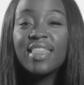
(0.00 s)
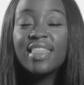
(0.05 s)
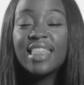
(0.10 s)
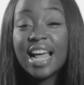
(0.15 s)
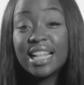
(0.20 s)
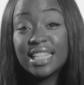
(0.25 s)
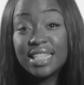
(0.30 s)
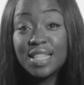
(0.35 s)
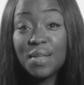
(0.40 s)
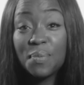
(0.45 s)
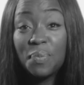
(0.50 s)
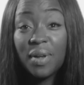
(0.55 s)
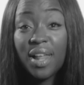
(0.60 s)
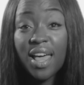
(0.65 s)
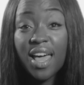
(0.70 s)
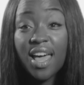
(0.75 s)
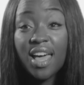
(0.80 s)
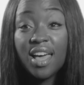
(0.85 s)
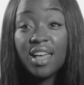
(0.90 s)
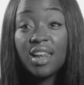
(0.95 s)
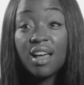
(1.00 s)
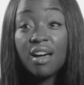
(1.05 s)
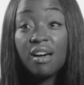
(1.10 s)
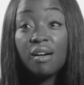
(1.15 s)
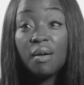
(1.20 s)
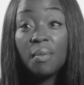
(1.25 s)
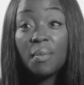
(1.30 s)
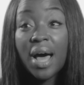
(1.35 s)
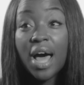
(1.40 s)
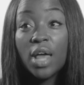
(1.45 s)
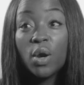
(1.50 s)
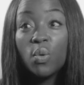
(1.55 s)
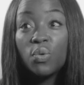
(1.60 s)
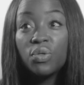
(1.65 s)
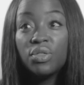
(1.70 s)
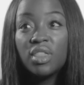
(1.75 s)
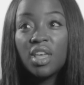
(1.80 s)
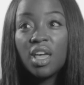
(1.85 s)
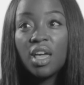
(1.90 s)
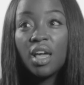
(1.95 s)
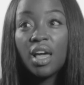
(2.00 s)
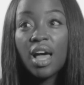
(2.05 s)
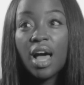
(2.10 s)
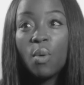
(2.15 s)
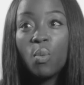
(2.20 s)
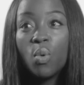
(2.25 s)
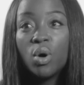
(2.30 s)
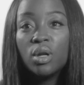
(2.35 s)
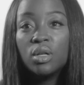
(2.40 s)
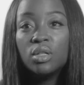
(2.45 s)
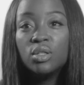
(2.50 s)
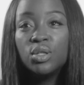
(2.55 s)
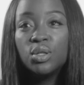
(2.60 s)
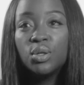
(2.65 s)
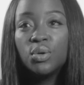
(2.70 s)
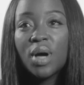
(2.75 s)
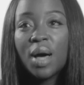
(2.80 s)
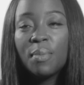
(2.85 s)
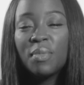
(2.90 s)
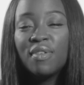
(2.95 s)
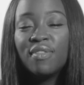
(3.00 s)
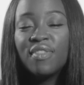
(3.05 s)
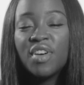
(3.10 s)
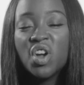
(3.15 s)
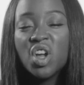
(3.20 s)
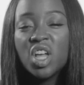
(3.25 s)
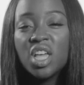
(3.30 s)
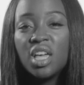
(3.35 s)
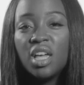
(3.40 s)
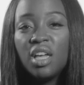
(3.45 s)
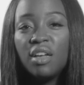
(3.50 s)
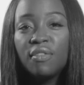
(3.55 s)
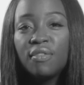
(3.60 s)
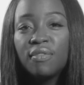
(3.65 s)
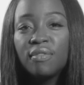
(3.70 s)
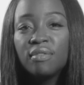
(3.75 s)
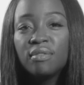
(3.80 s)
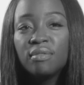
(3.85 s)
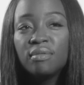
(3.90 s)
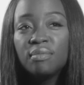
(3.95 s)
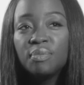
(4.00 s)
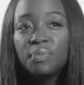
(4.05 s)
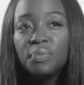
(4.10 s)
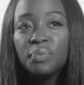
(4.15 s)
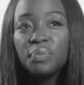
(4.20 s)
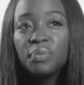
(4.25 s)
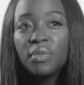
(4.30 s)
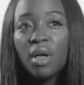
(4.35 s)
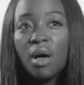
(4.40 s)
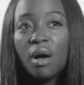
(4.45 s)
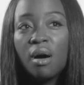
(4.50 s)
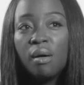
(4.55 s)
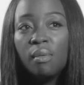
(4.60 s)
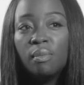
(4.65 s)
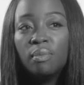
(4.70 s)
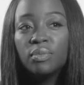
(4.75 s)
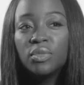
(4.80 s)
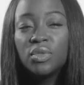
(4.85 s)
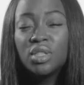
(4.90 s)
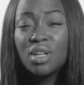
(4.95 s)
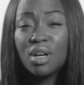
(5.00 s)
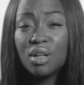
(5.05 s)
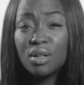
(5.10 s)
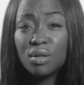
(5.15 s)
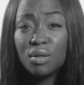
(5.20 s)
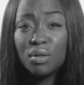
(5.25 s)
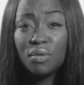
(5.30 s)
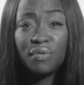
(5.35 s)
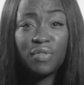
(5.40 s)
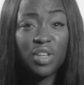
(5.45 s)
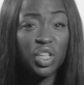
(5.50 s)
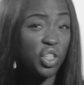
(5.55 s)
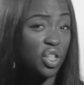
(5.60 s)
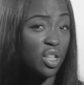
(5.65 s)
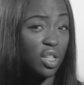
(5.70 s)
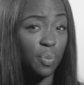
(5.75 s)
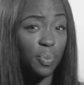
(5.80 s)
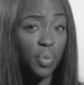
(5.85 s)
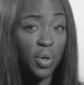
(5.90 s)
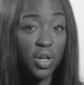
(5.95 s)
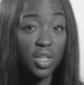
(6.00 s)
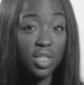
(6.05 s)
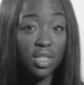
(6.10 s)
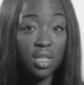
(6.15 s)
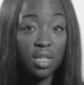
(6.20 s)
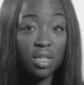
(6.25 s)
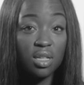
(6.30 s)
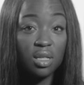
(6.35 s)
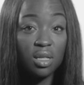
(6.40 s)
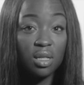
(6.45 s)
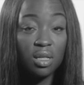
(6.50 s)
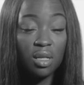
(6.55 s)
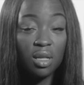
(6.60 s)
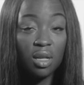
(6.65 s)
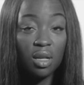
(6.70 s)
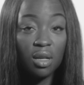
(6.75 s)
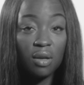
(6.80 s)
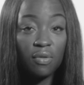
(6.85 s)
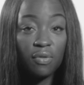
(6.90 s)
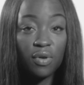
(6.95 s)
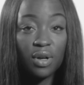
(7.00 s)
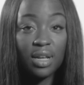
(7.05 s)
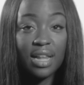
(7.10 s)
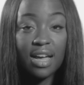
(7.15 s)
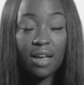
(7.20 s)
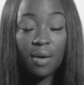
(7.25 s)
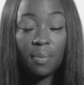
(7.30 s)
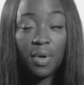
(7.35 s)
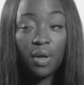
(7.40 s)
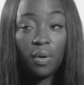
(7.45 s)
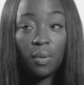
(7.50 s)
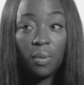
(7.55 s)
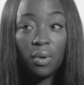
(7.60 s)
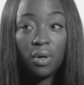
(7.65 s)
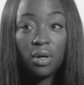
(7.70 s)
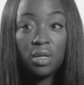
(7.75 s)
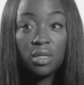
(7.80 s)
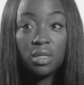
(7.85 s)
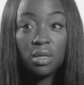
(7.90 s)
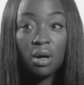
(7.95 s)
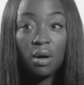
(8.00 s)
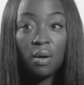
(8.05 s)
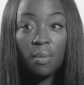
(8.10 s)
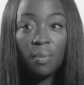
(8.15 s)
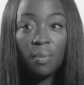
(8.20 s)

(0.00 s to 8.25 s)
that's the plan. I don't think I want to do, I'm a very tunnel visioned person, for lack of better words.